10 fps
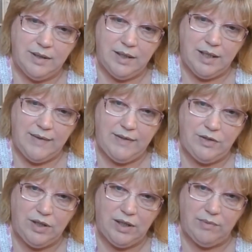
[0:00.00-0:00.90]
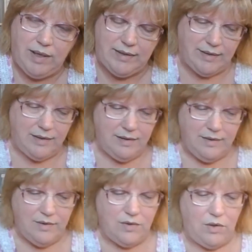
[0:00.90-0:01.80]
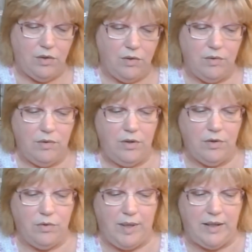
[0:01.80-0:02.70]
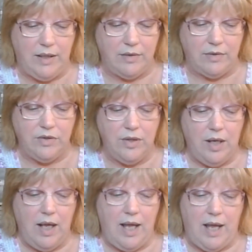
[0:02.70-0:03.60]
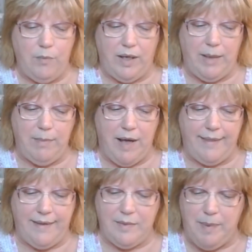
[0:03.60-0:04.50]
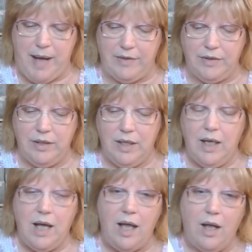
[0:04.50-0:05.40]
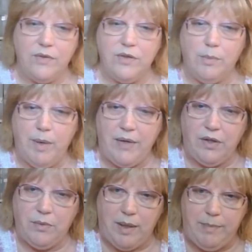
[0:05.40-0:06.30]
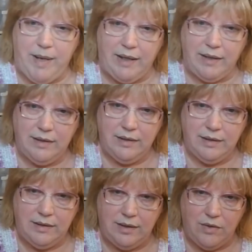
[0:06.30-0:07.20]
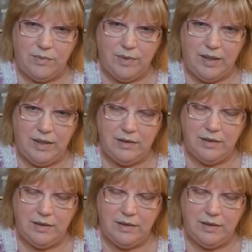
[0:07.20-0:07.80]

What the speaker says: and then you can erase it, so your thread colors. And when I bought this pattern, I also bought the thread pack that goes with it.